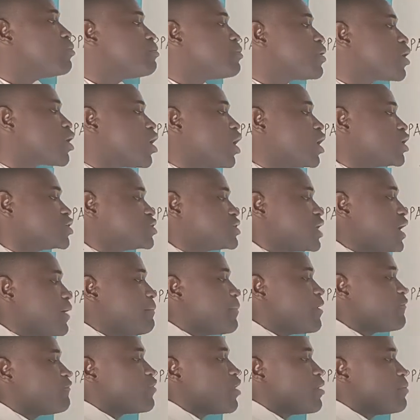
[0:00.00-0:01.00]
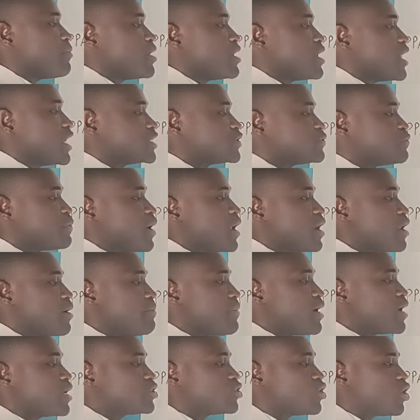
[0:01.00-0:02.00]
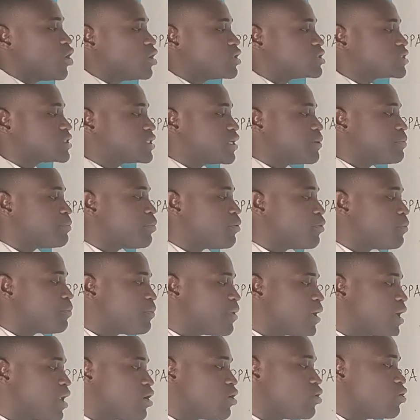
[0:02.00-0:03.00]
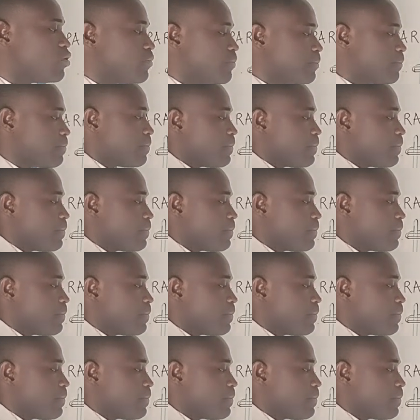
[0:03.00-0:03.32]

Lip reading: because you are performing experiment on simple pendulum,